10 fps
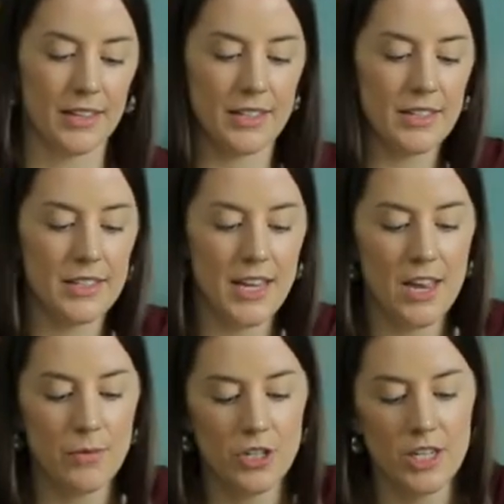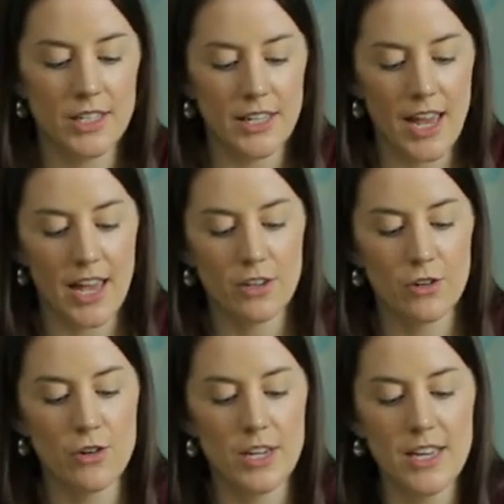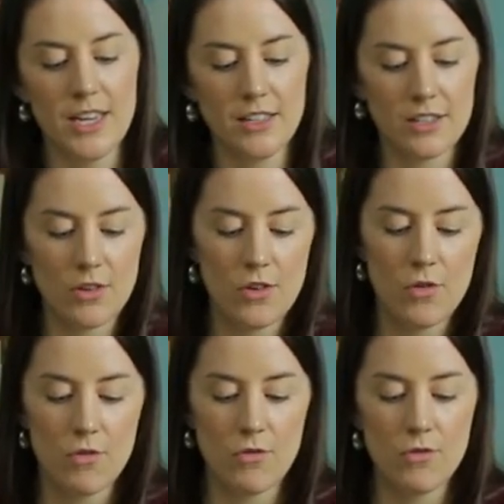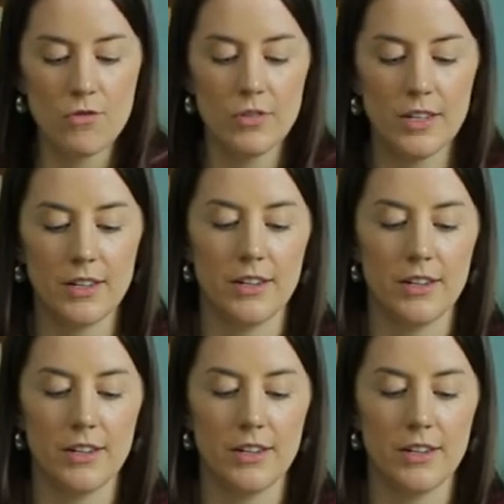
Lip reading: Sandwiches and cookies all